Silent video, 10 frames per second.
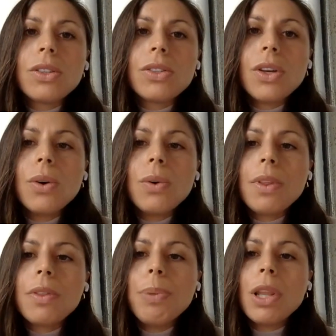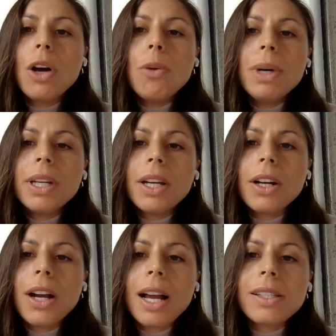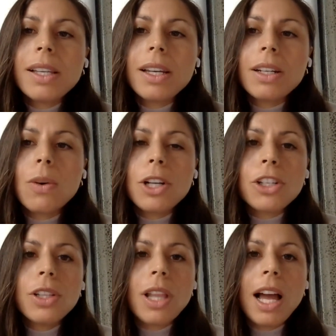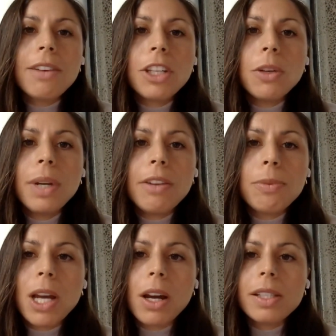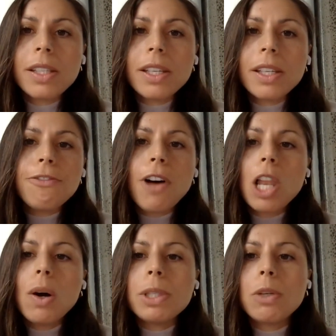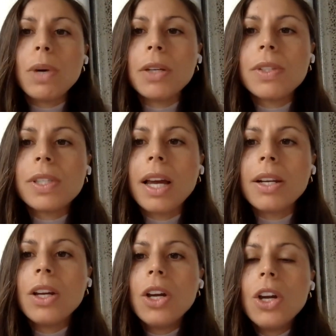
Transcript: So Paloma here has a question, live Q&A from the audience, and it's a follow-up to what you said.